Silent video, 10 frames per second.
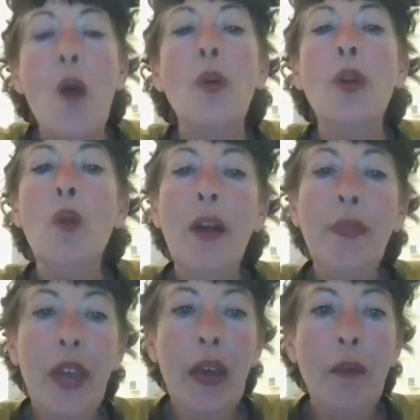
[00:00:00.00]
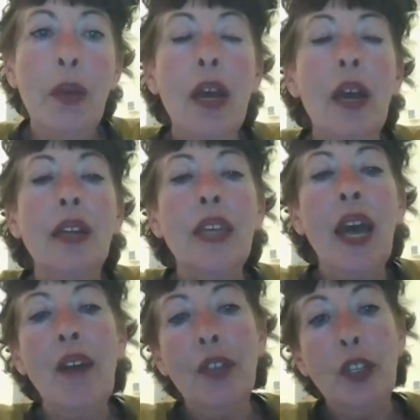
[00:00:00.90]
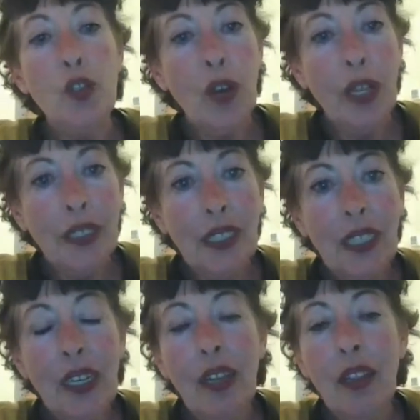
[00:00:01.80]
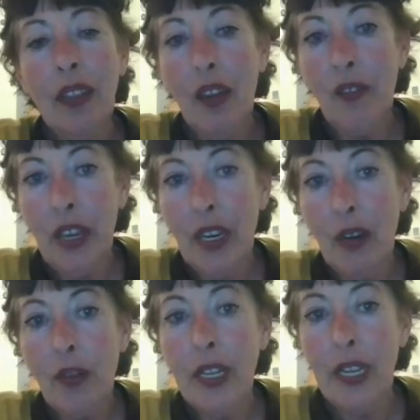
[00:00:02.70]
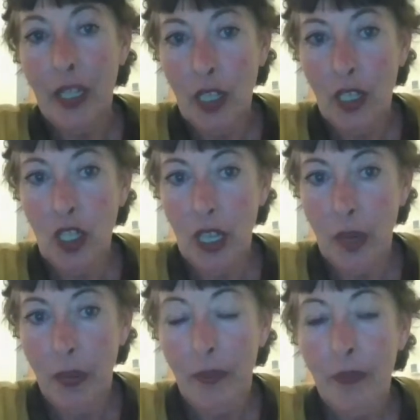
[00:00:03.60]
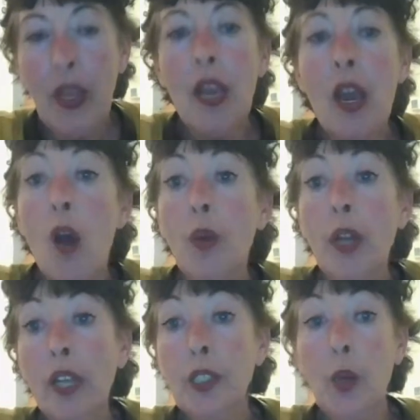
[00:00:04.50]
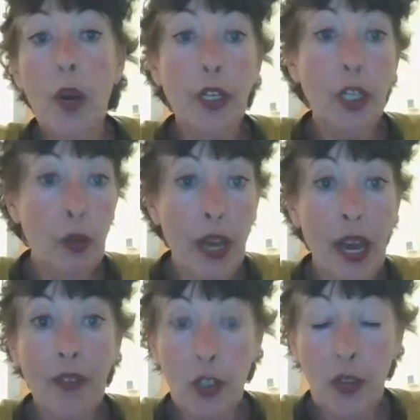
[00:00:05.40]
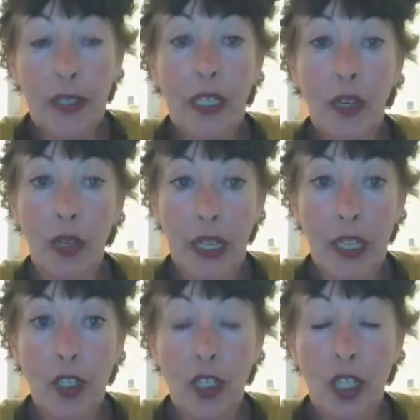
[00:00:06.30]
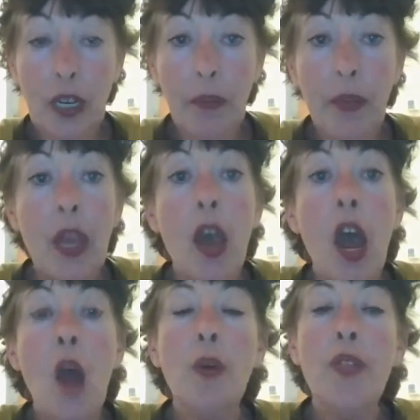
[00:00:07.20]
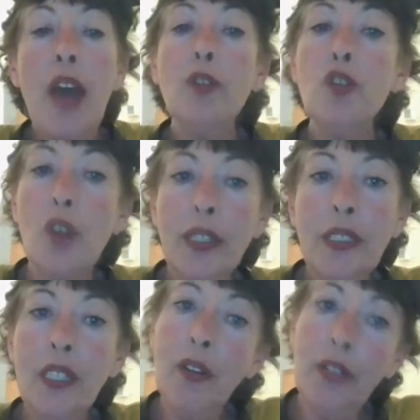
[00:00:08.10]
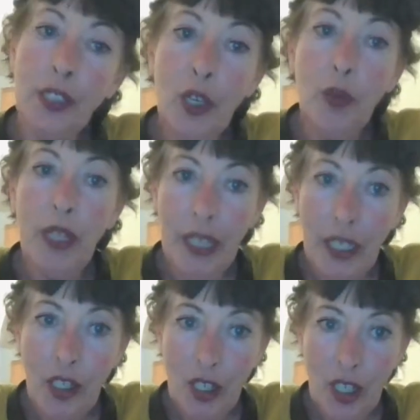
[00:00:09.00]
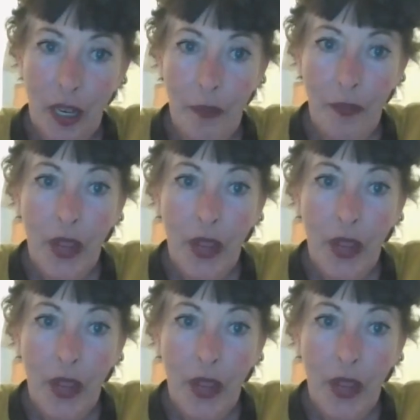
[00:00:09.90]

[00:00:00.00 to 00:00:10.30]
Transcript: We want them to have a trusting, loving relationship. We also want you to have a trusting relationship. Without trust, there is no relationship.